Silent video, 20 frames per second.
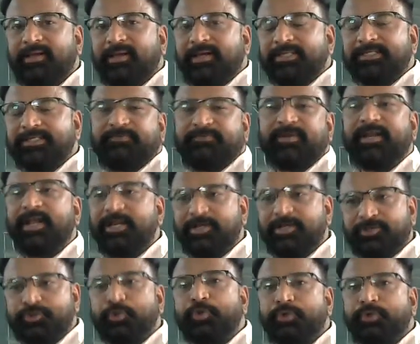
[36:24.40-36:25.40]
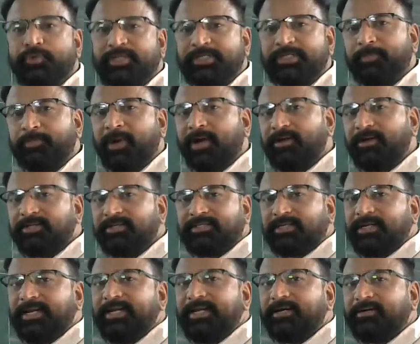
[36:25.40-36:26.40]
Is it fine? I will show you this part. Is
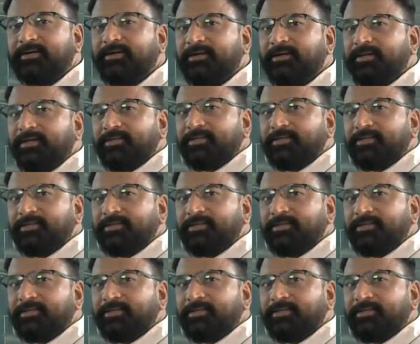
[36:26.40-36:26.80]
it clear?